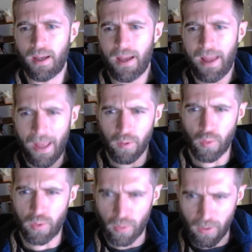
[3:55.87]
how
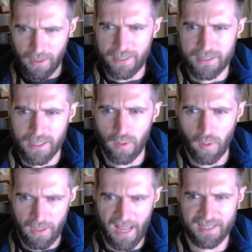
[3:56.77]
you would release an
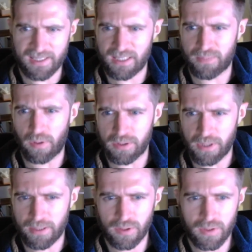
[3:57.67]
early access
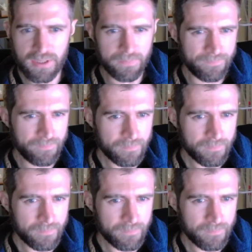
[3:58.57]
project, because